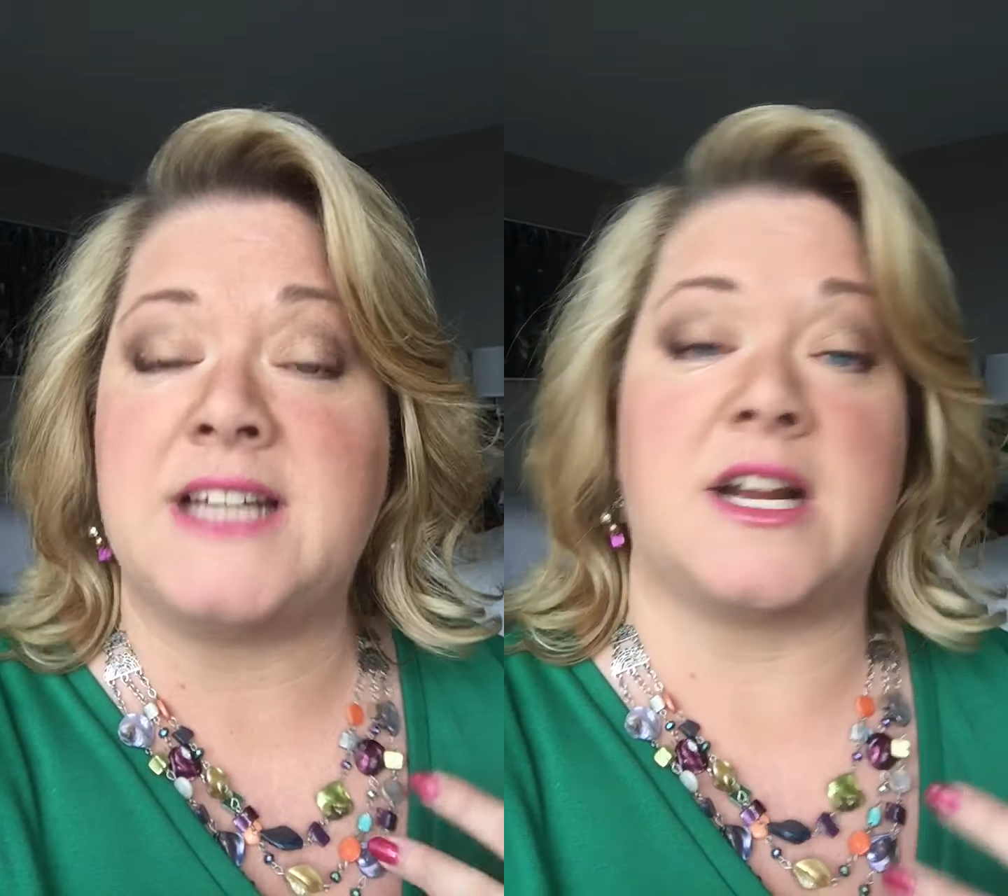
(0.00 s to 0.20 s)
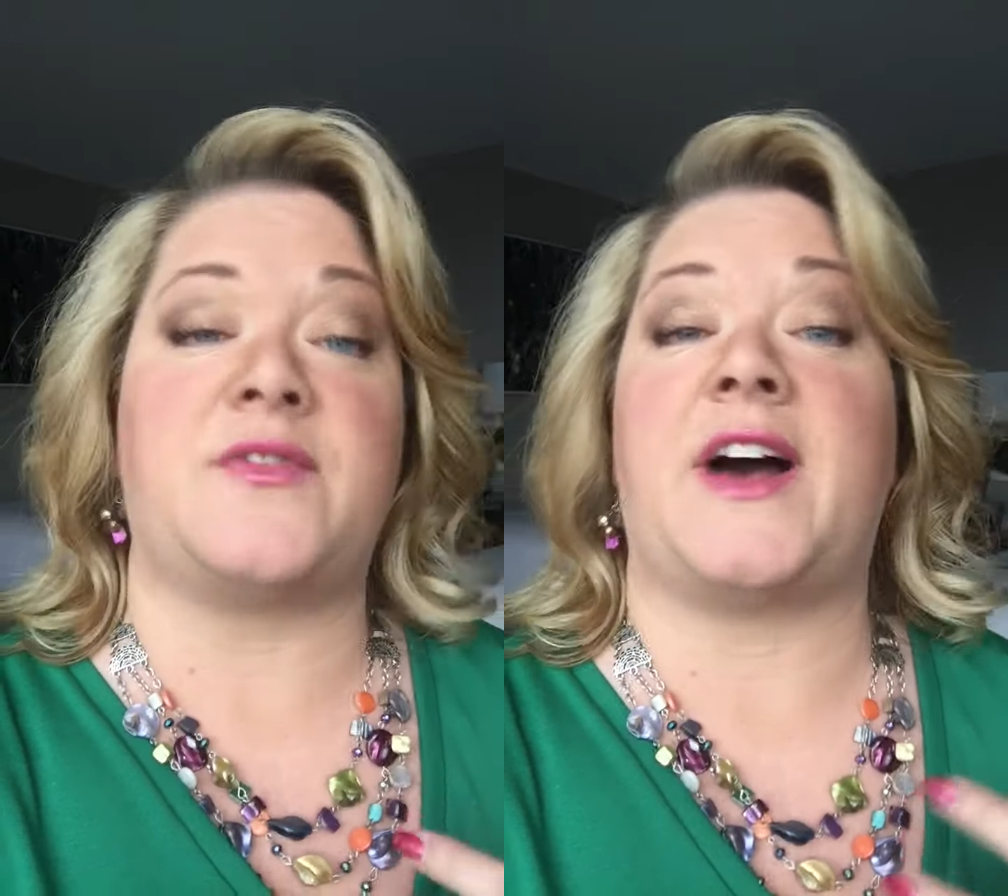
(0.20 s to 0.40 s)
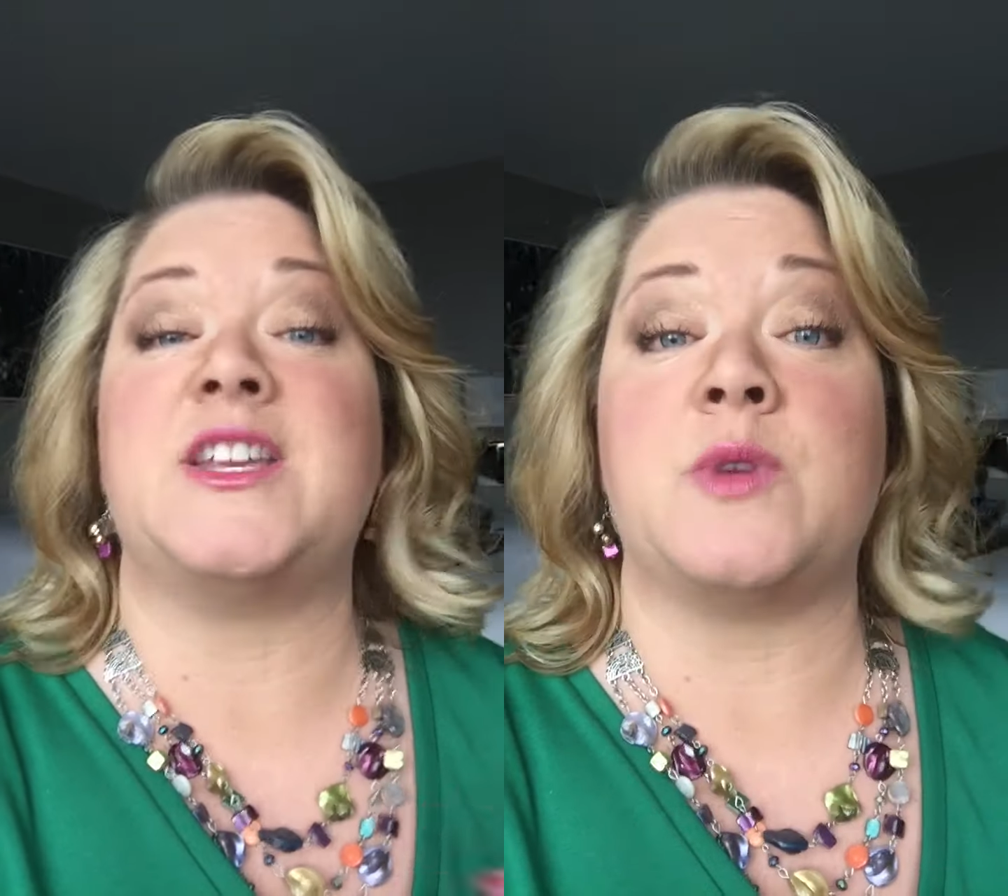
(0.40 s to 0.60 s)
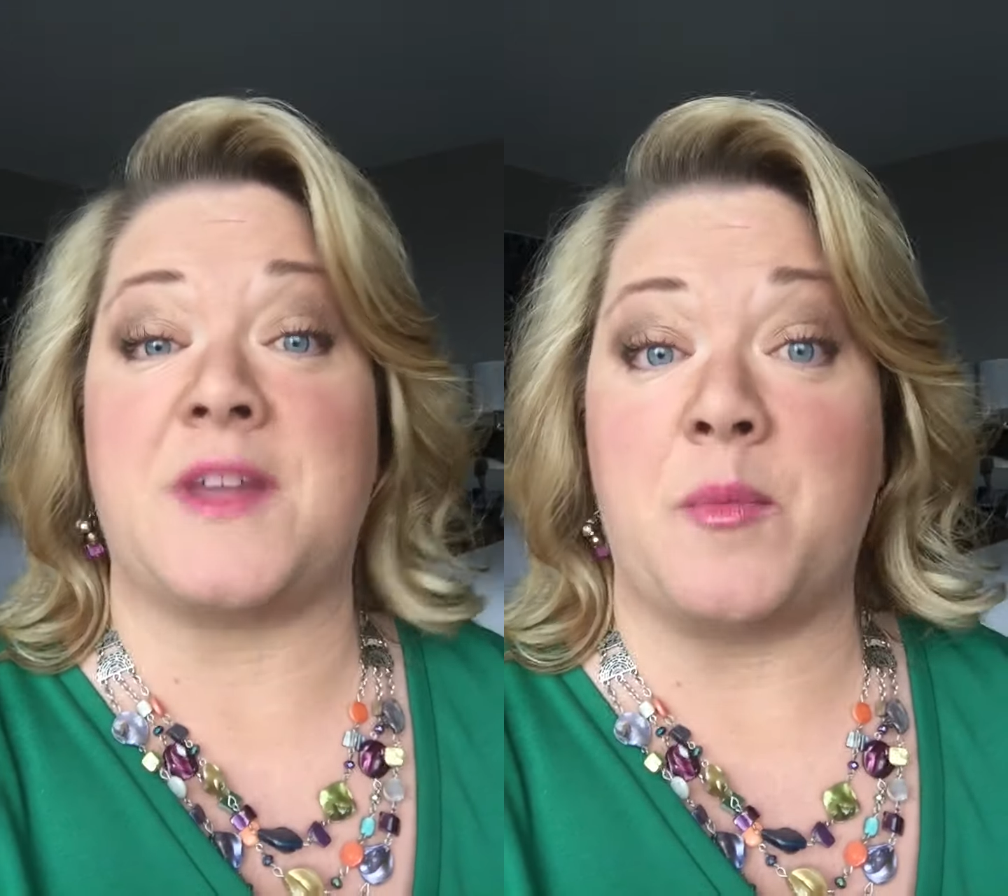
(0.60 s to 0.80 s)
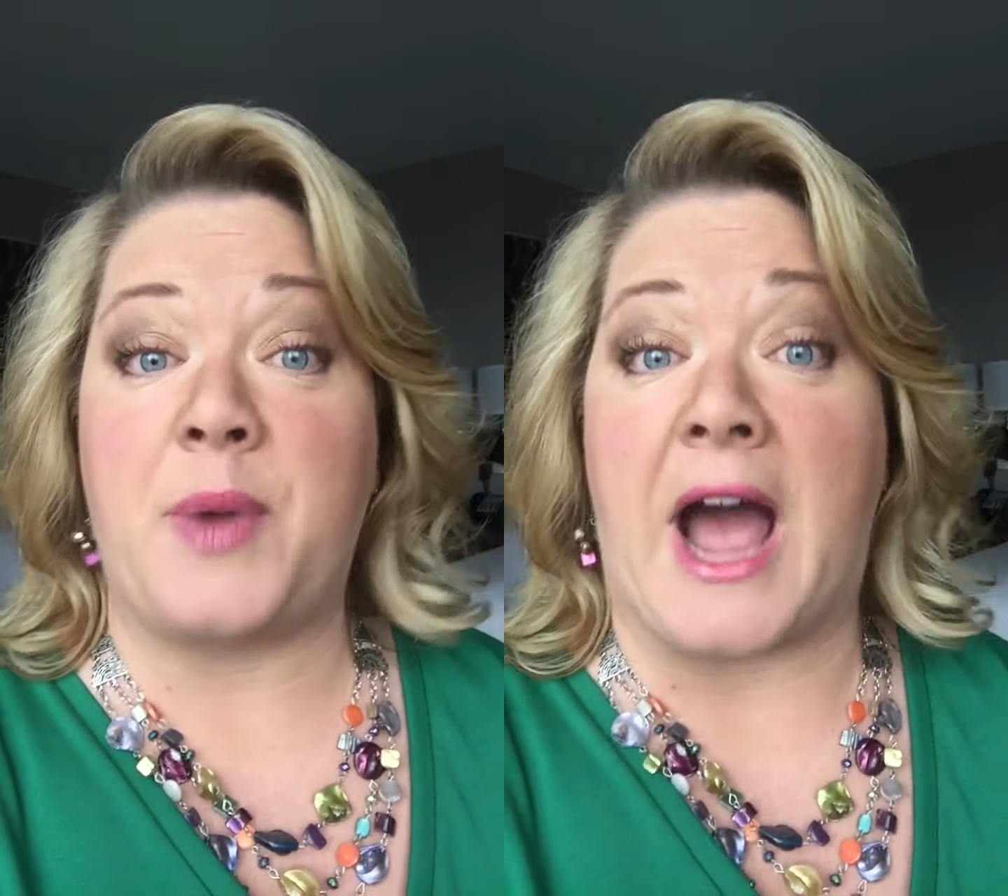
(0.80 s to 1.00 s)
identifies with
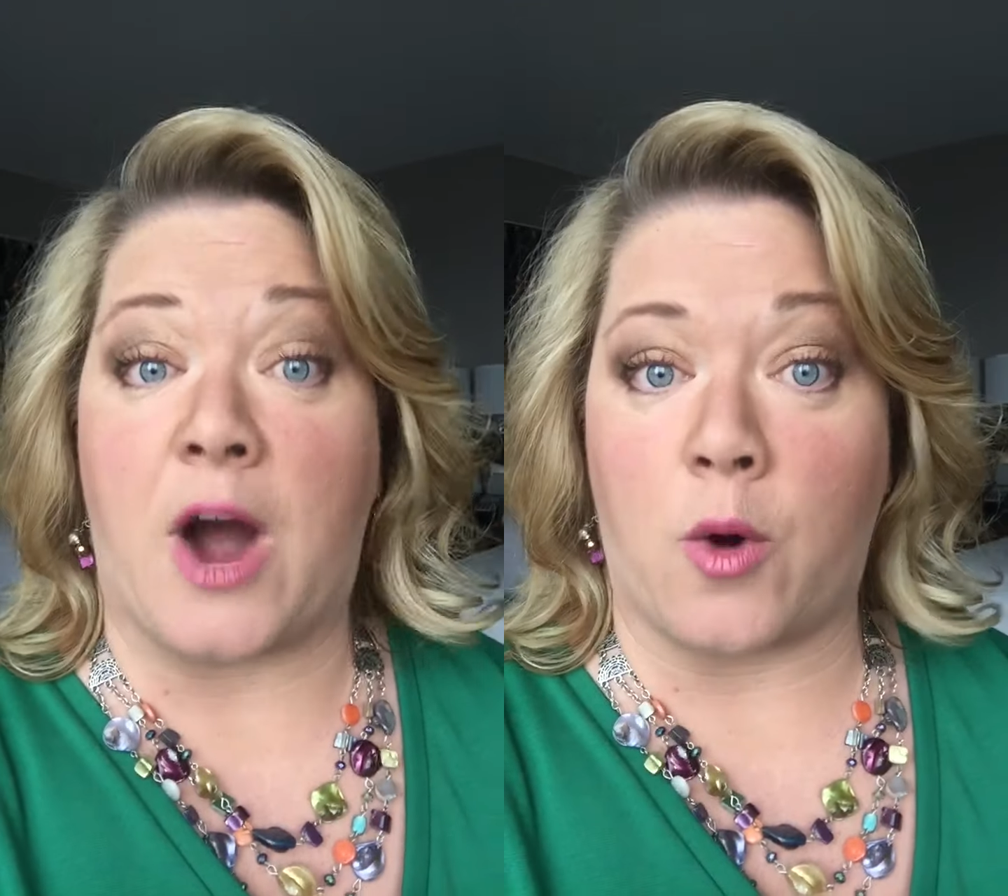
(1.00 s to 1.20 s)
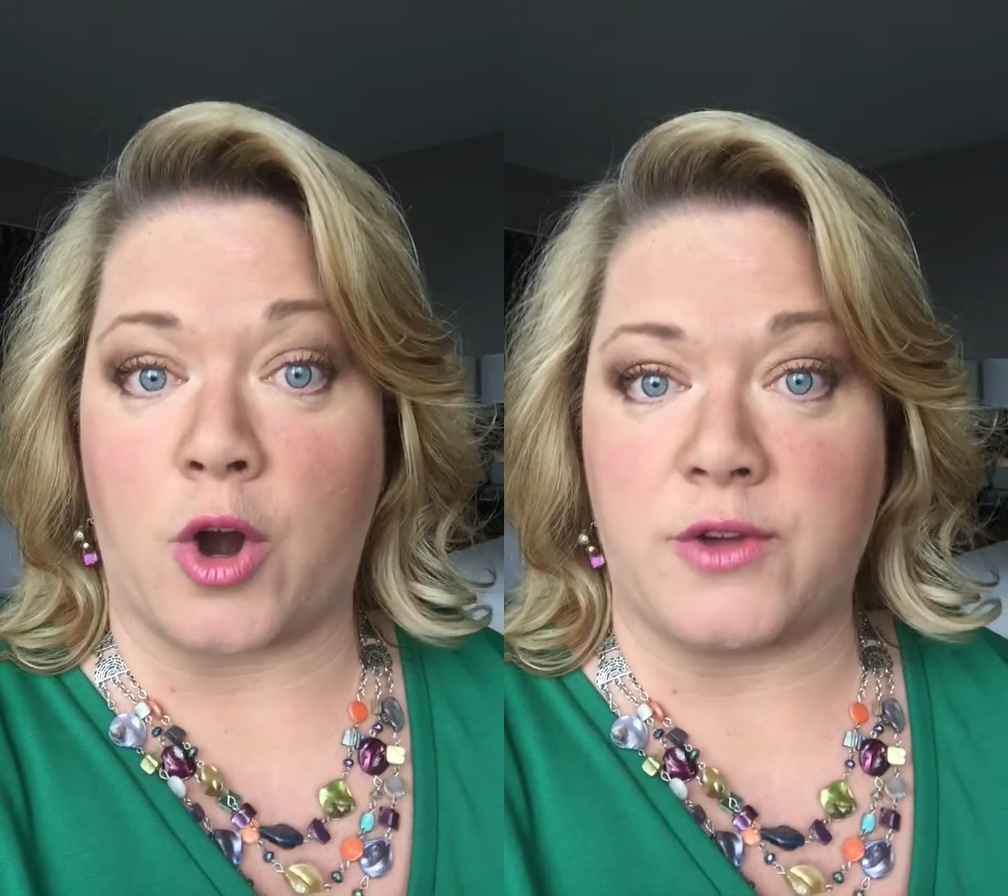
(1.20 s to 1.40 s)
empower,